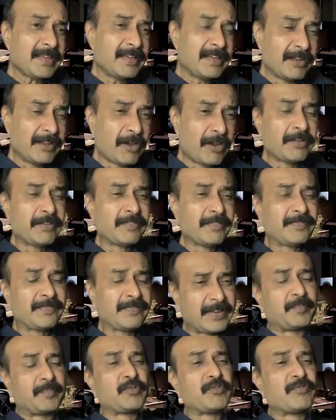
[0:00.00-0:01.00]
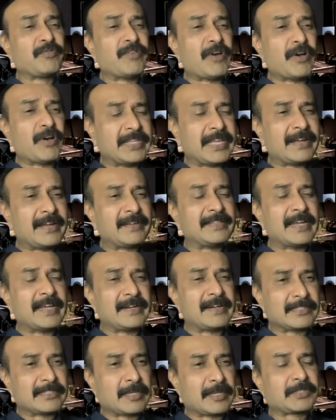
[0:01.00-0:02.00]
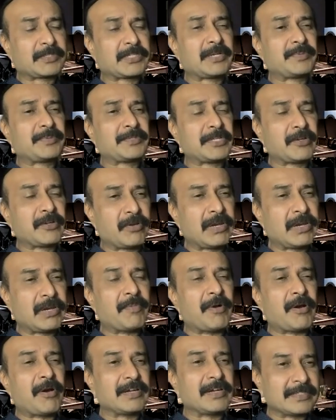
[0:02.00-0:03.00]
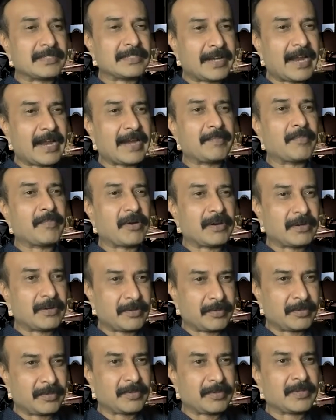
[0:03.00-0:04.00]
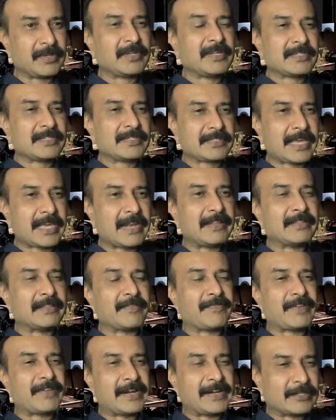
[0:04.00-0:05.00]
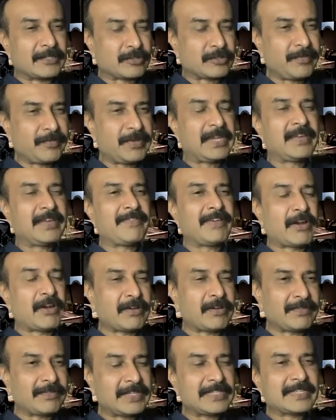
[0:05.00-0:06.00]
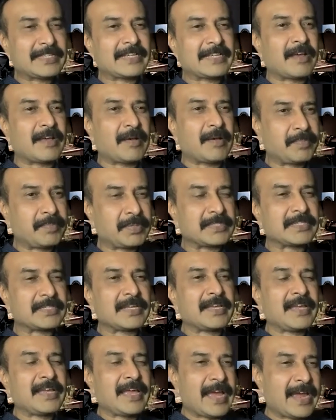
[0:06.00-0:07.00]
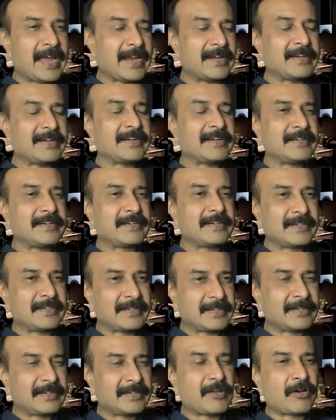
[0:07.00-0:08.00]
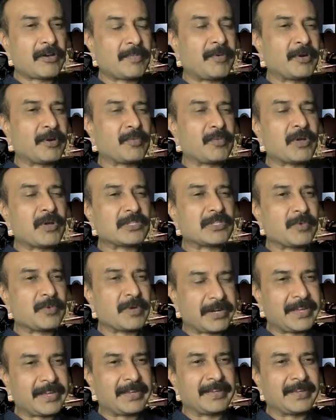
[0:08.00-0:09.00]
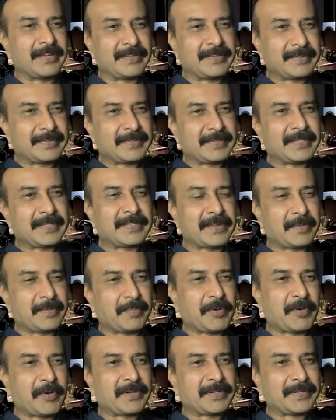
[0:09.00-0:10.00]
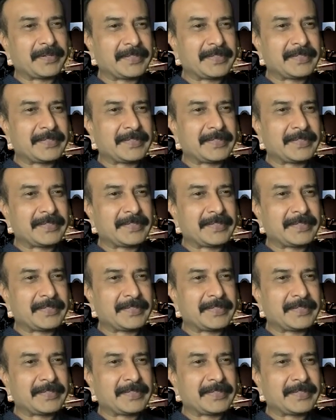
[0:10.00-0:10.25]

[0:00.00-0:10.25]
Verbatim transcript: a lot of proof out there that a subscription-only model is the right model to scale in the front end. So we give a lot of these examples and talk about what's working in the report.